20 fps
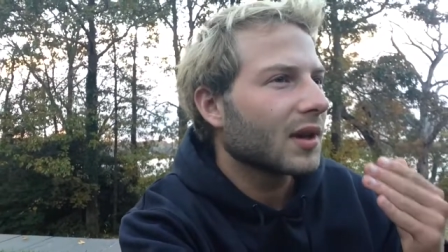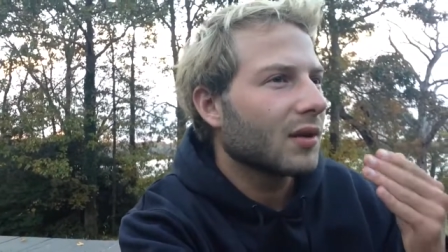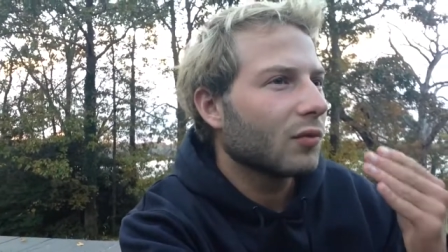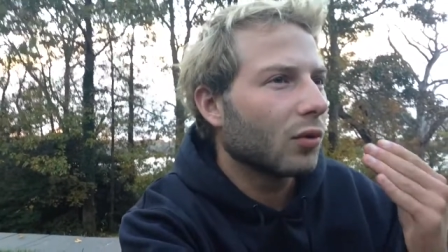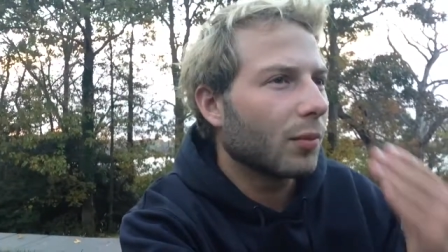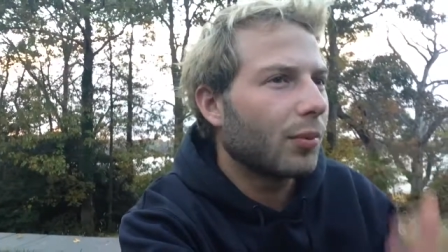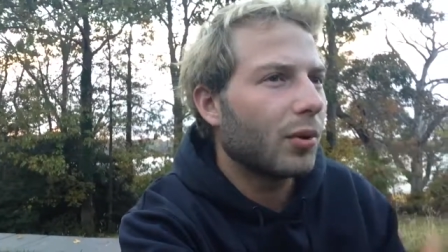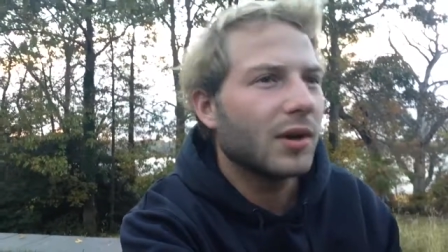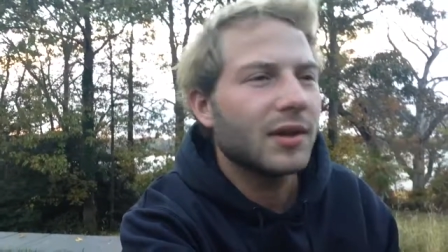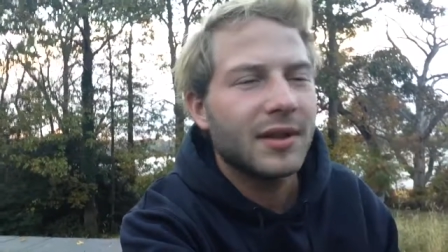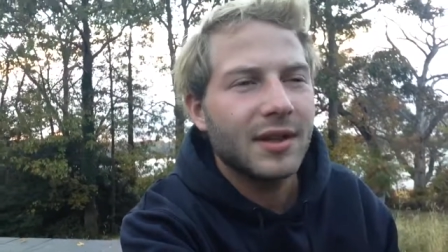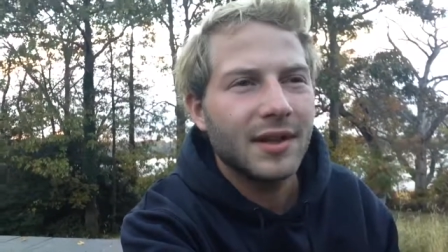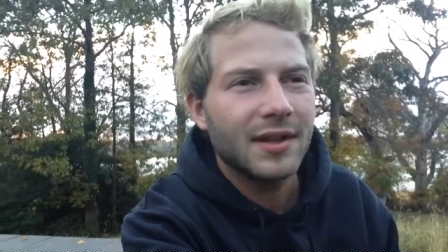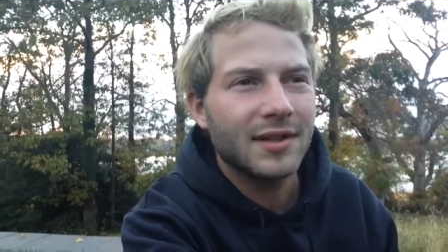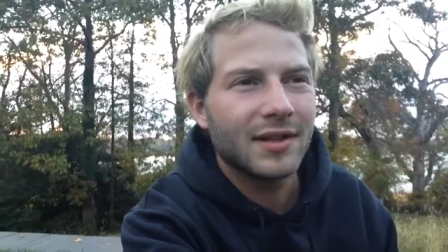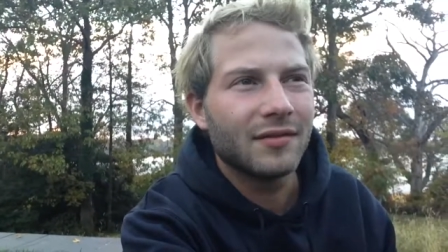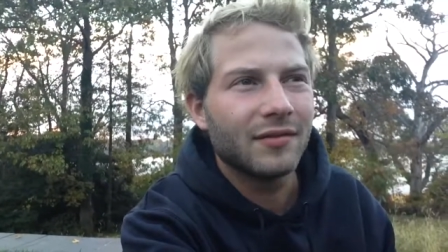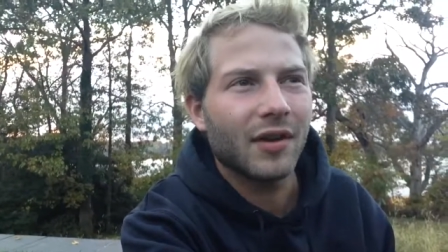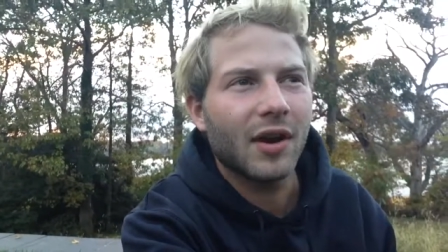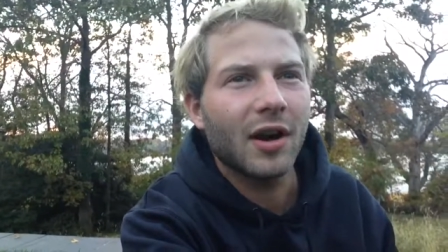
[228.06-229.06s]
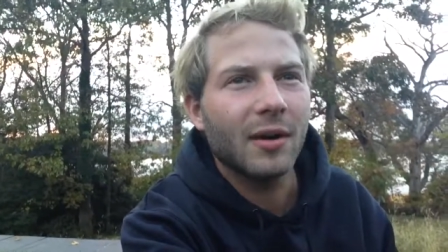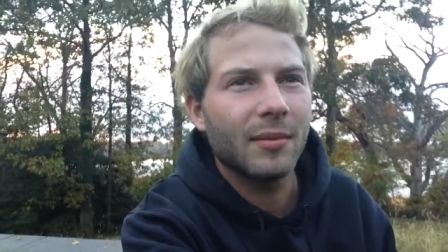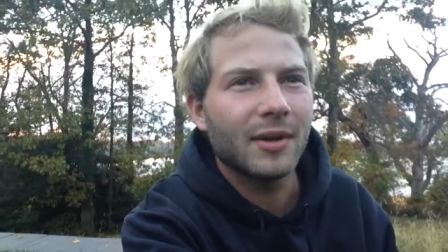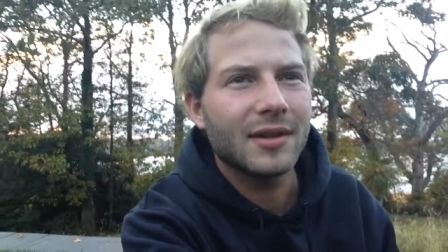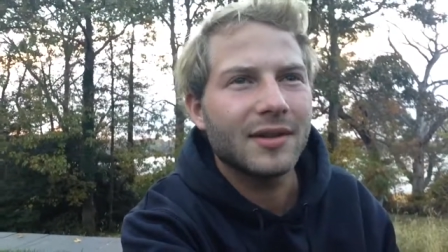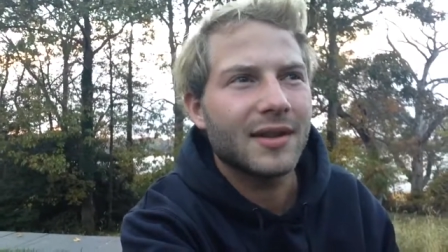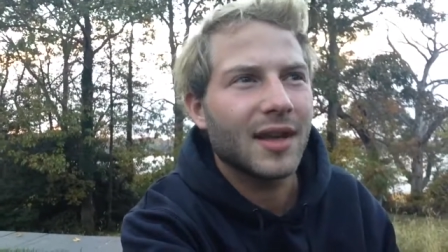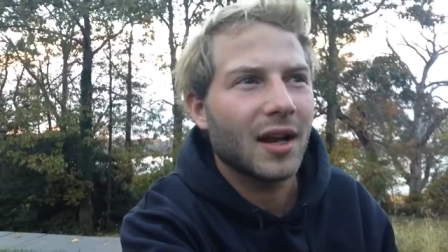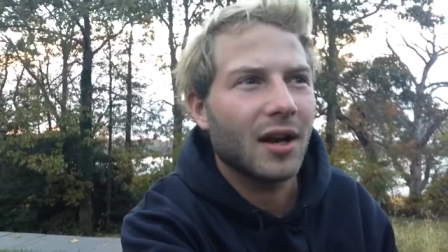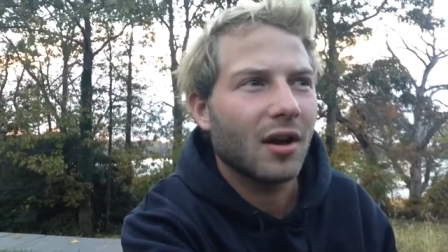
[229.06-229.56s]
we're put into these
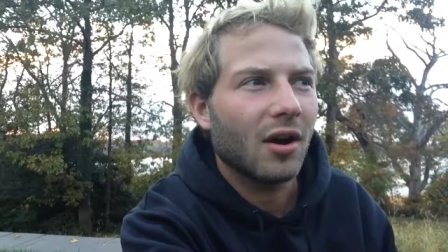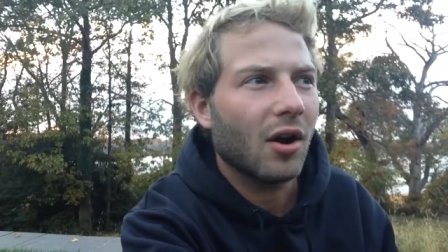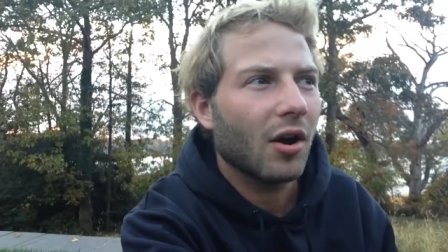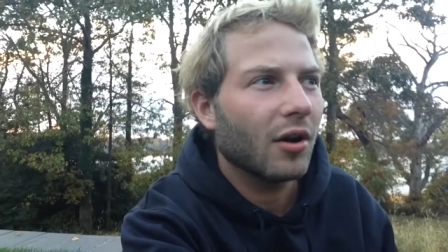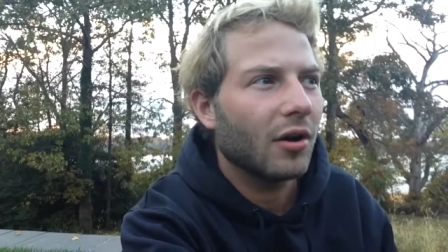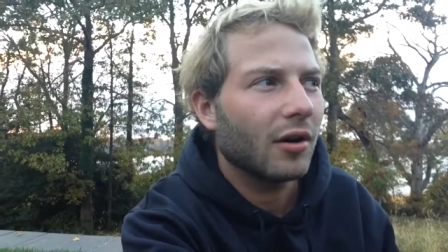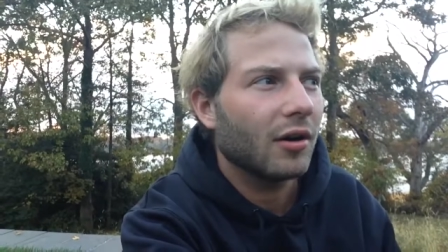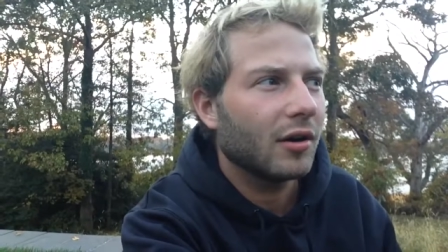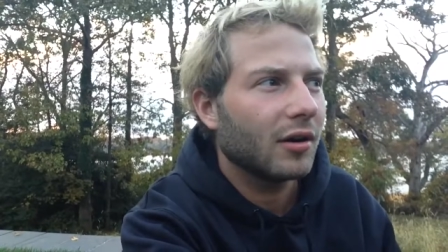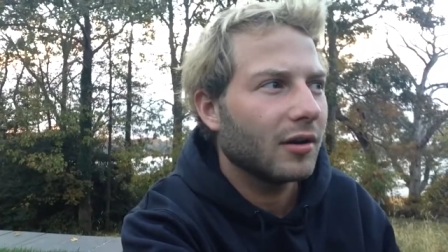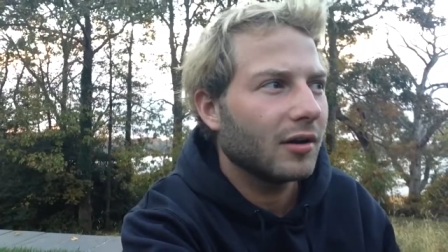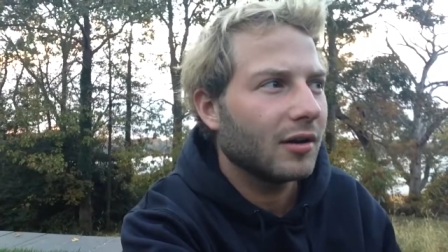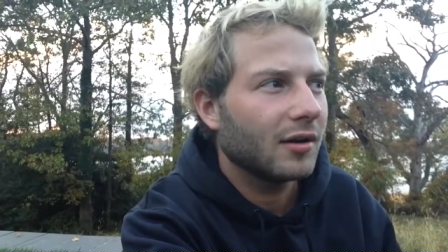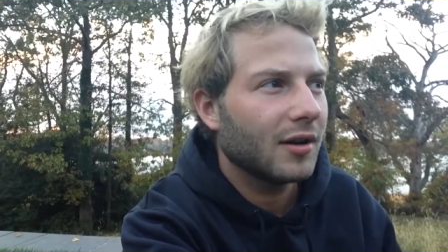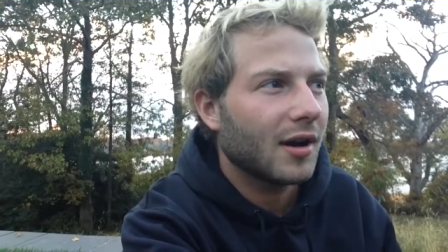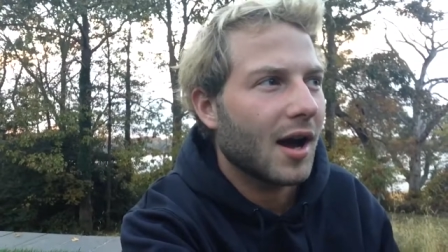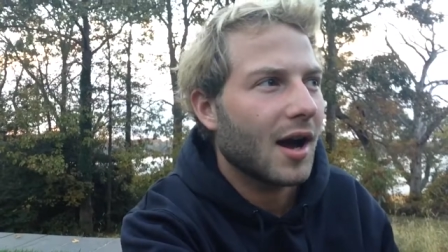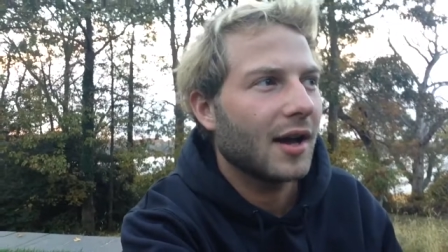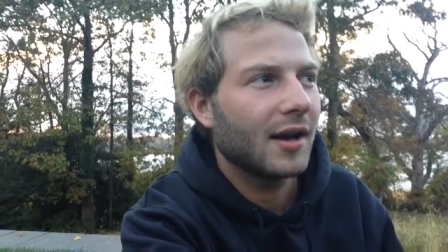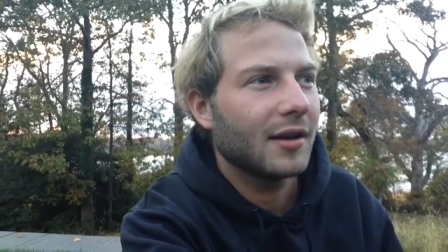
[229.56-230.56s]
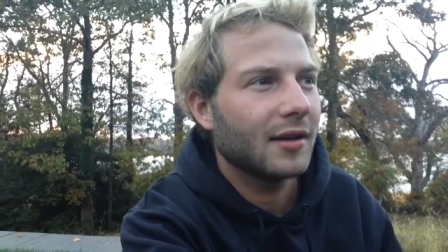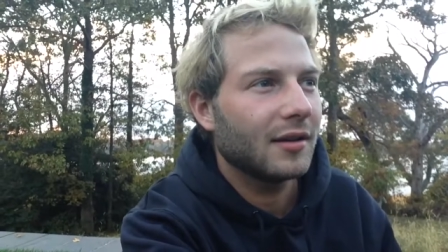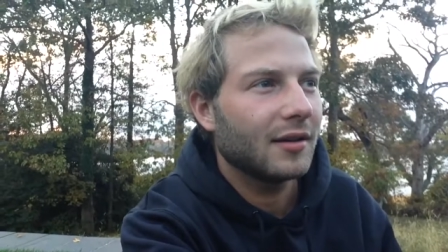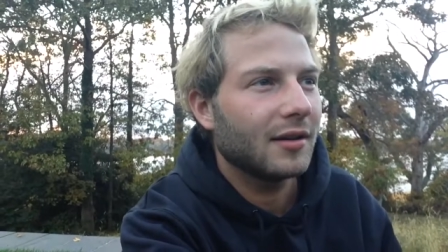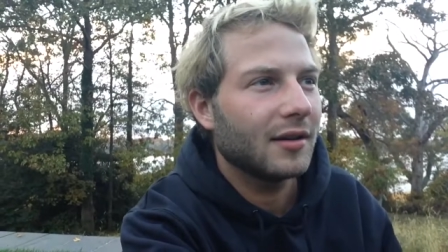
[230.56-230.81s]
environments that are not